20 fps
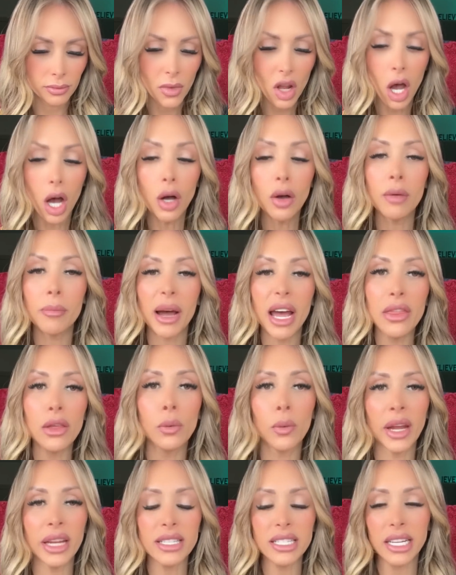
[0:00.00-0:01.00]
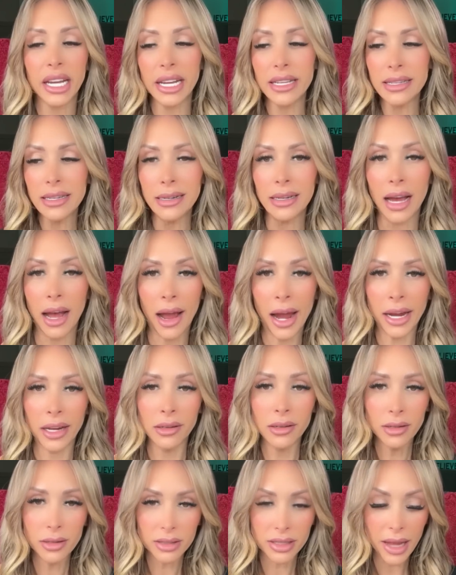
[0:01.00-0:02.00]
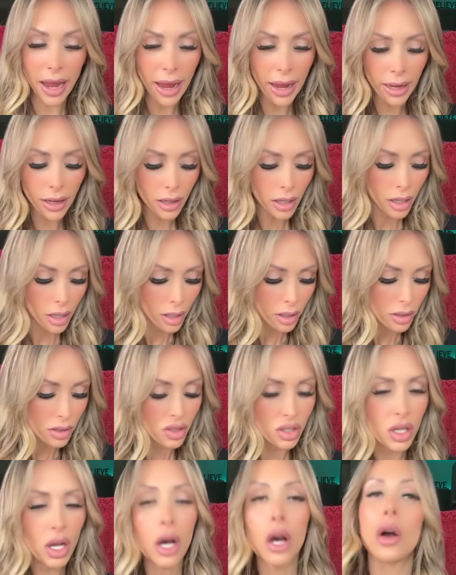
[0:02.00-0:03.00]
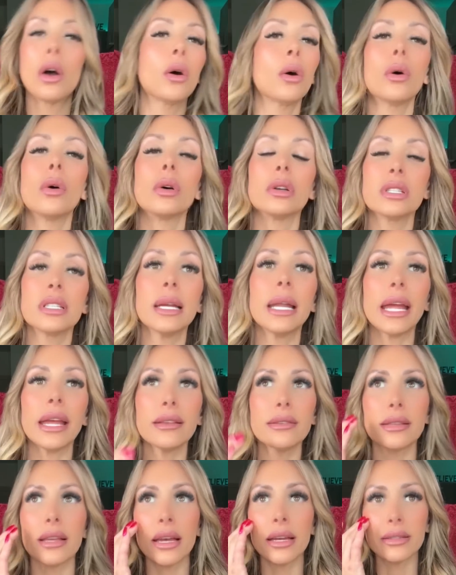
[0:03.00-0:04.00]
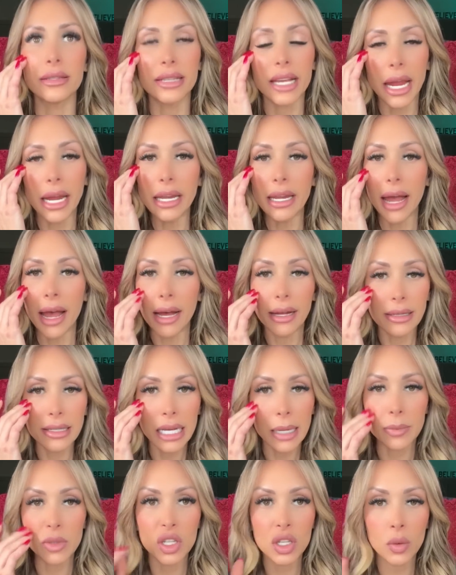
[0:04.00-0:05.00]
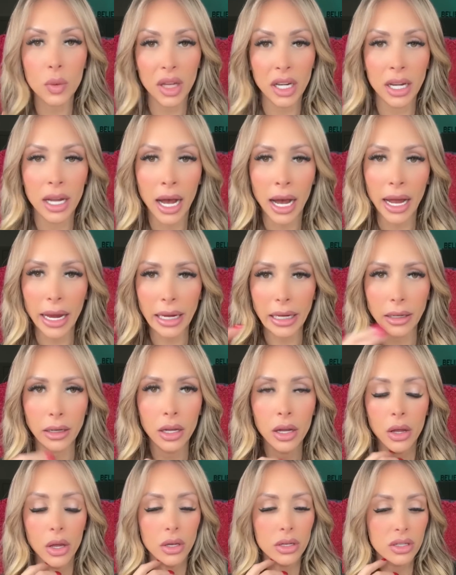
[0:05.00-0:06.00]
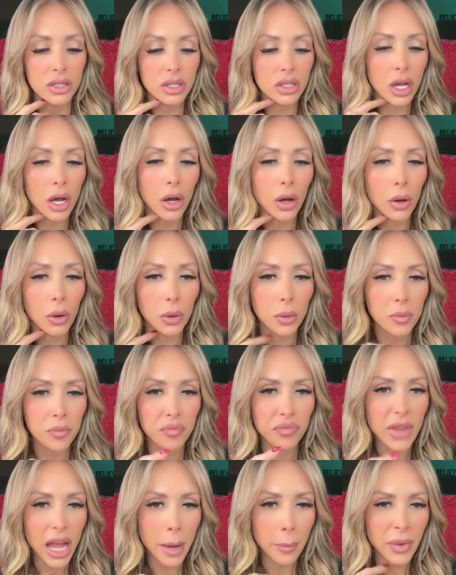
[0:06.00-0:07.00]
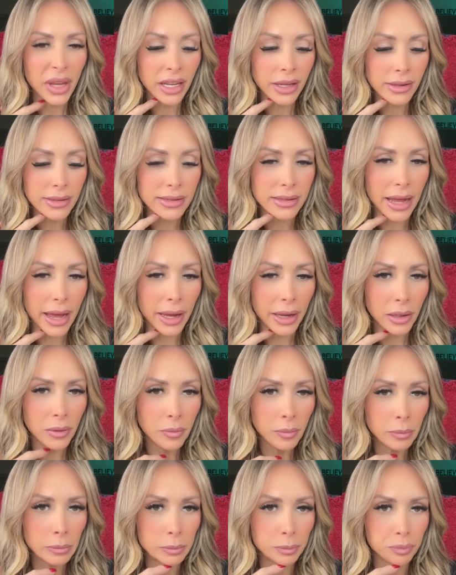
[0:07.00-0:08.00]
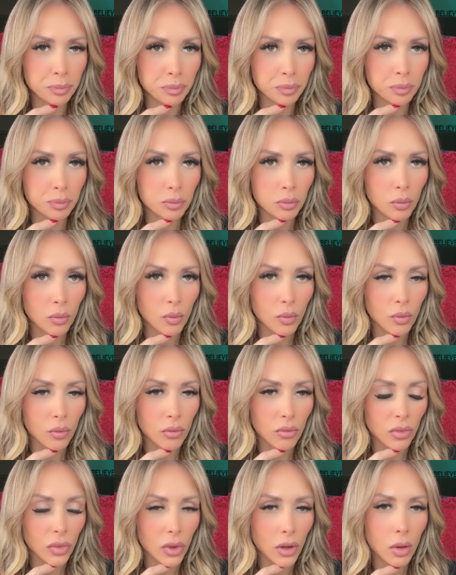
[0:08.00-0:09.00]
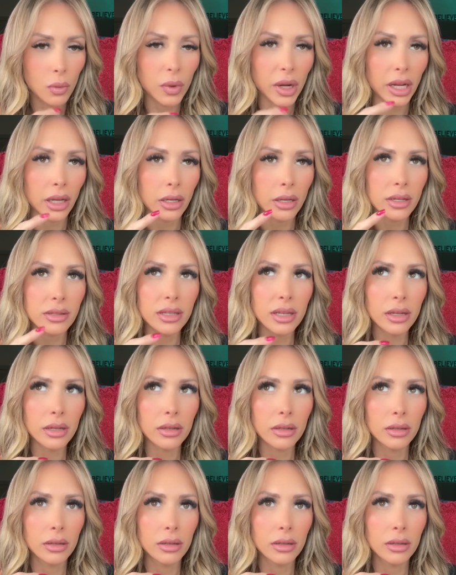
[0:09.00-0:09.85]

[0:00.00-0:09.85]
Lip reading: Oh, and by the way, today's a 9 day. So today's date adds up to a 9. So that being said, wait, is it?